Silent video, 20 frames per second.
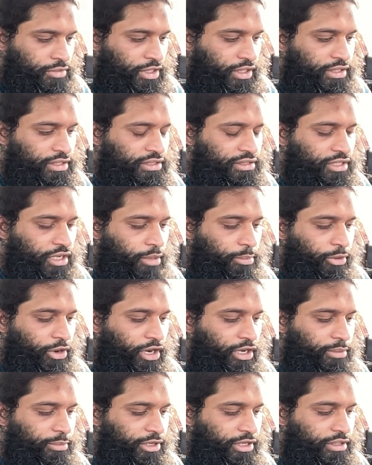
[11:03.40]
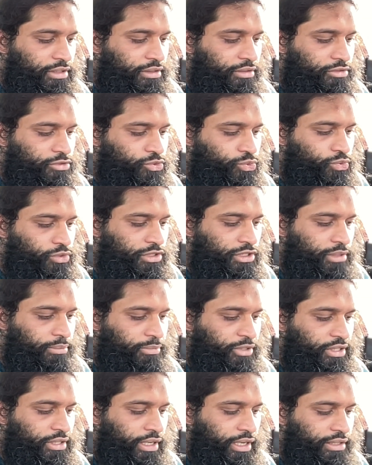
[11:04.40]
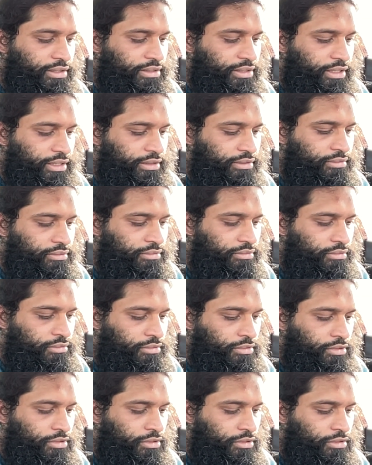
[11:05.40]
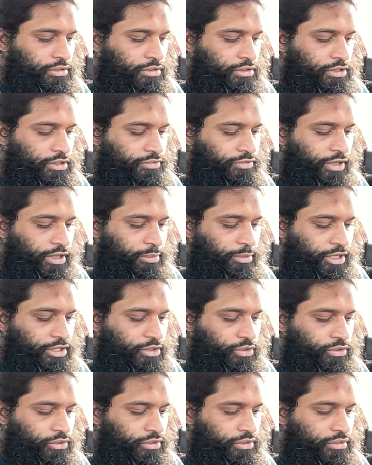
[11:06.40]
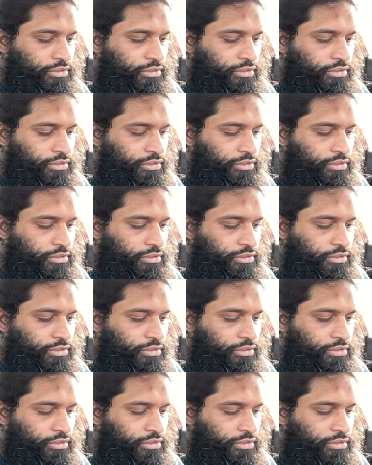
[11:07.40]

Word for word: And it's the apartment suite number 910. Oh, Floyd. Leave at my door.